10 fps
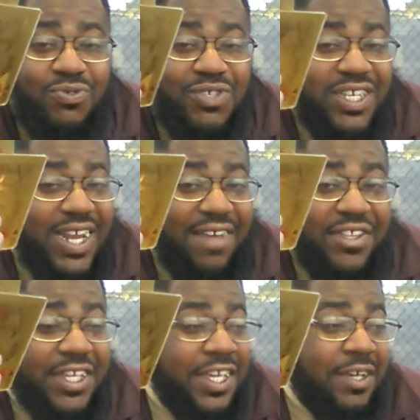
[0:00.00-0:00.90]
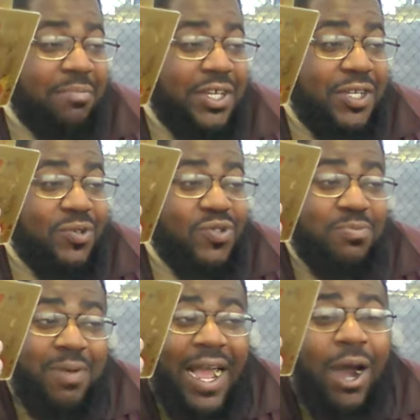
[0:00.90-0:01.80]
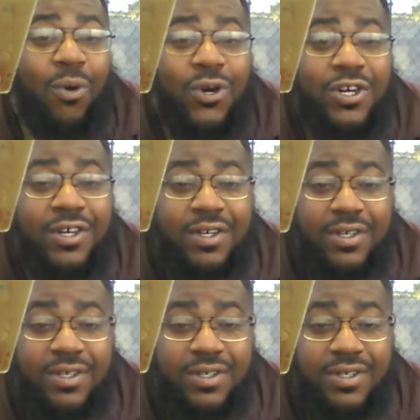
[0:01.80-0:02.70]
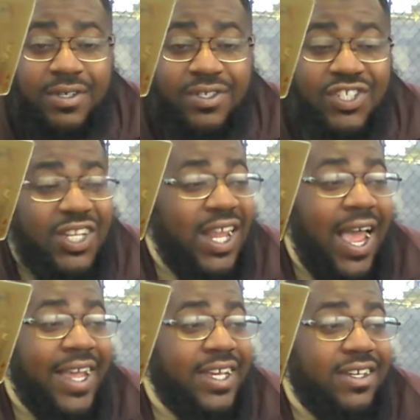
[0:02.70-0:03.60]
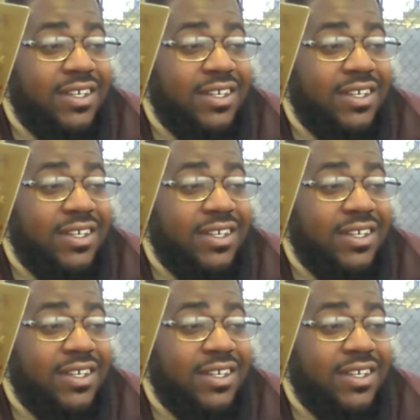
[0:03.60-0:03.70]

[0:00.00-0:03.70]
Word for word: You did have the King of Pentacles power to like